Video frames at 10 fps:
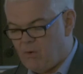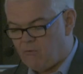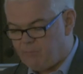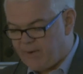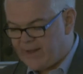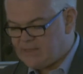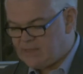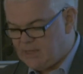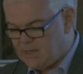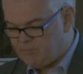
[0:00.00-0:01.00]
of
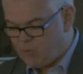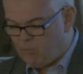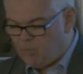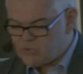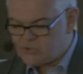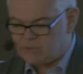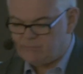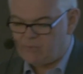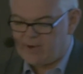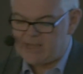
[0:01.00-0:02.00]
branding and promotion
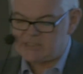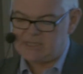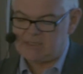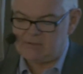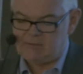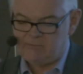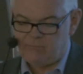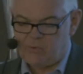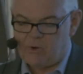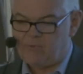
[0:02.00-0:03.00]
for Iceland
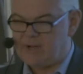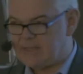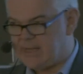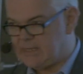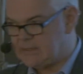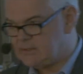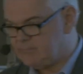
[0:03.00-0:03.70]
for over a decade.